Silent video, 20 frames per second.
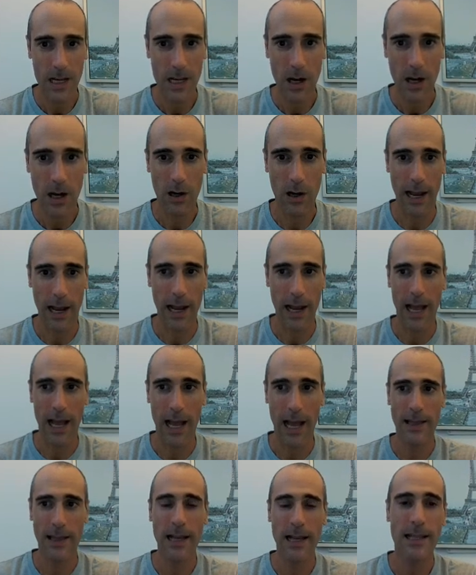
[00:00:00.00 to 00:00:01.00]
Okay,
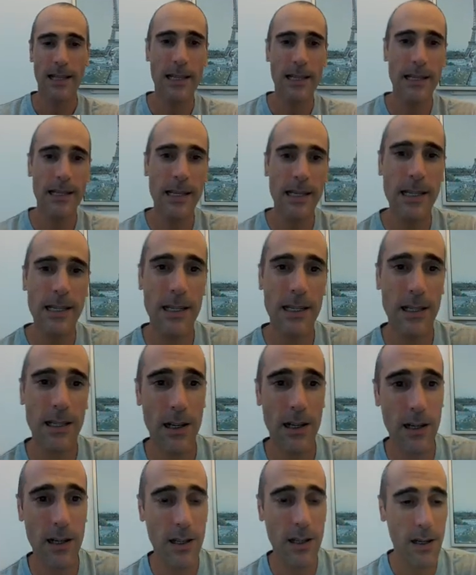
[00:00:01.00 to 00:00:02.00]
and then this is
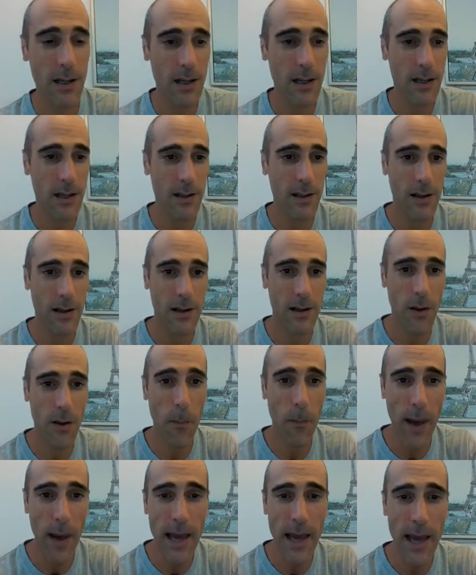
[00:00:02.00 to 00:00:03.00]
the, the, the,
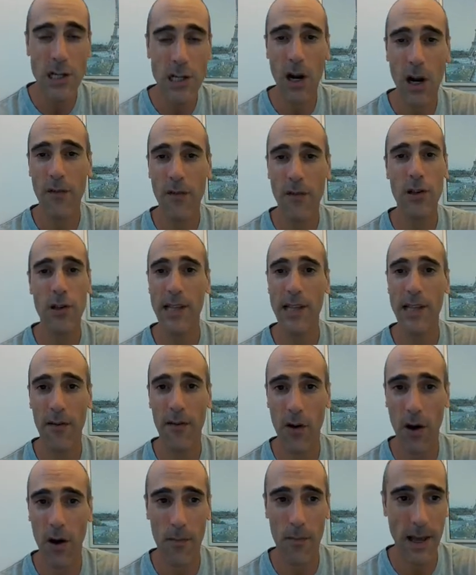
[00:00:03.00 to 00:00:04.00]
the page of the
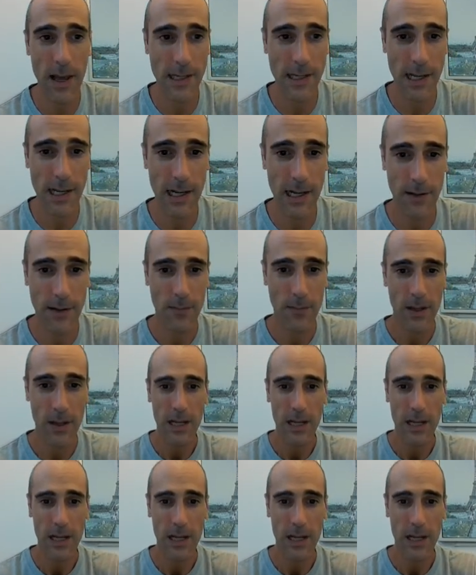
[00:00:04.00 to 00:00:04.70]
server, basically.